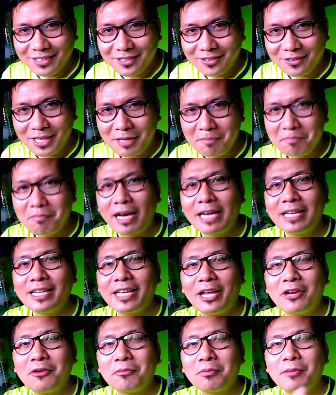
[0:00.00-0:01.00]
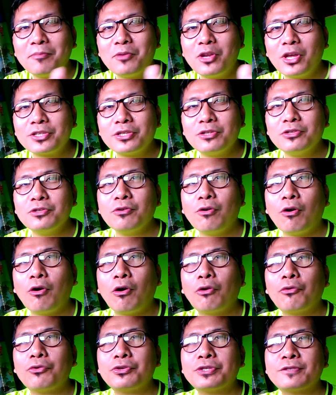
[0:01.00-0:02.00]
Okay, by the end of communication, you
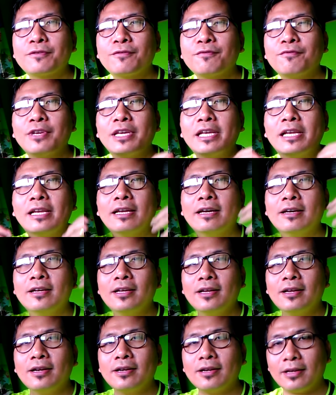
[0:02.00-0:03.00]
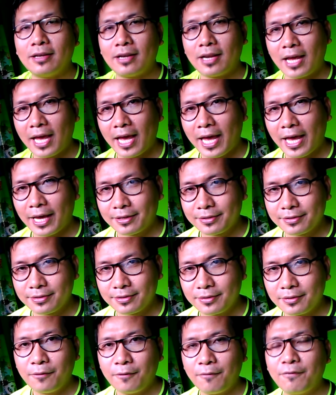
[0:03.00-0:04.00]
always feel
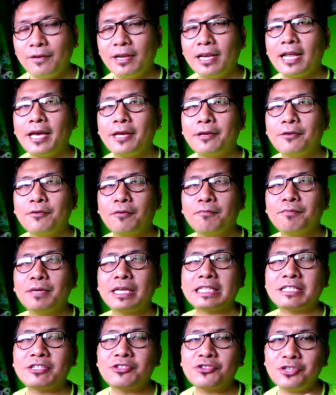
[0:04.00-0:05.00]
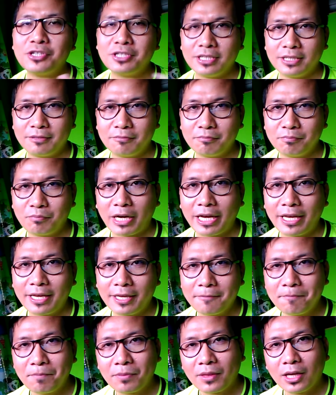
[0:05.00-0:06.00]
relaxed. You feel like you are being treated
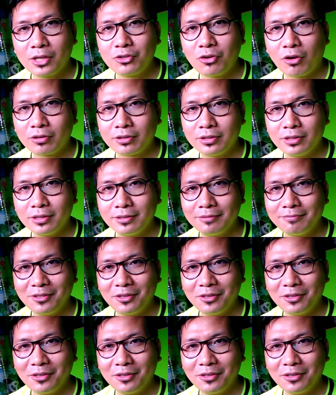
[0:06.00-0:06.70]
by a doctor.